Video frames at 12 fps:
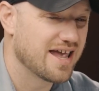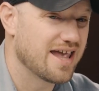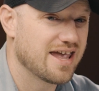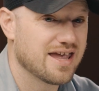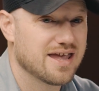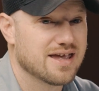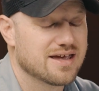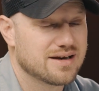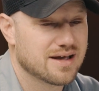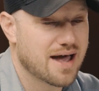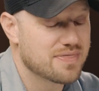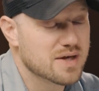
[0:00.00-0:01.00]

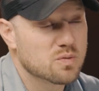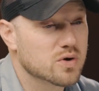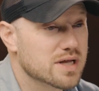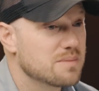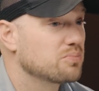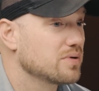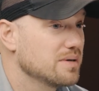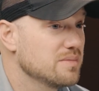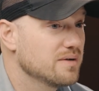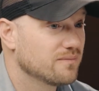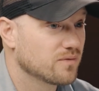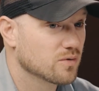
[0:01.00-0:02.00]
And I think we'll get a
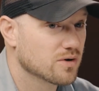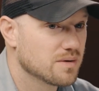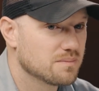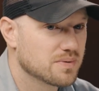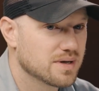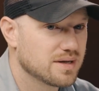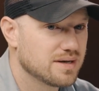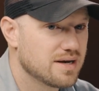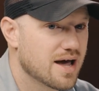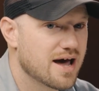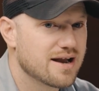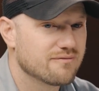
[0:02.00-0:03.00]
premium for it, but
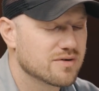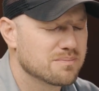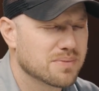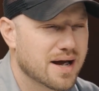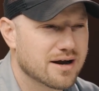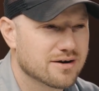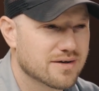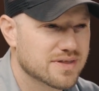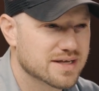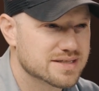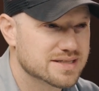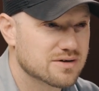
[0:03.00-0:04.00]
not every buyer, I
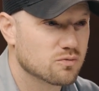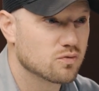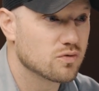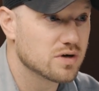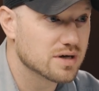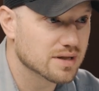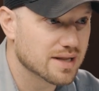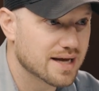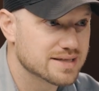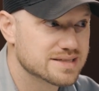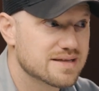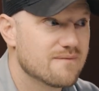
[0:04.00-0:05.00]
think, is going to
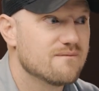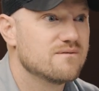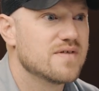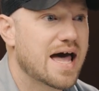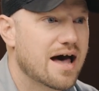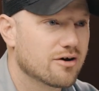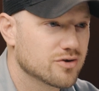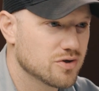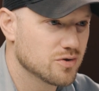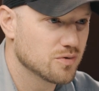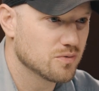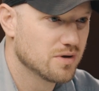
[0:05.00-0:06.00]
realize the
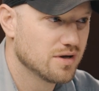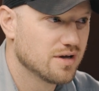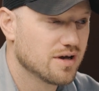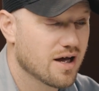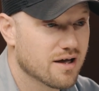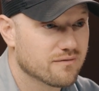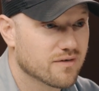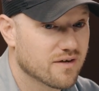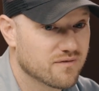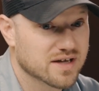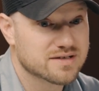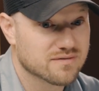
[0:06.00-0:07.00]
value of
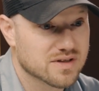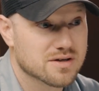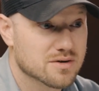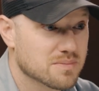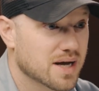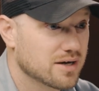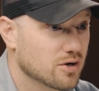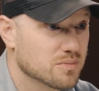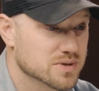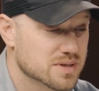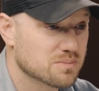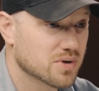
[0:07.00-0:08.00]
effectively they're buying
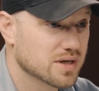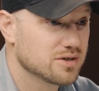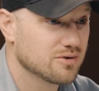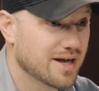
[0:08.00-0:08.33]
almost a brand new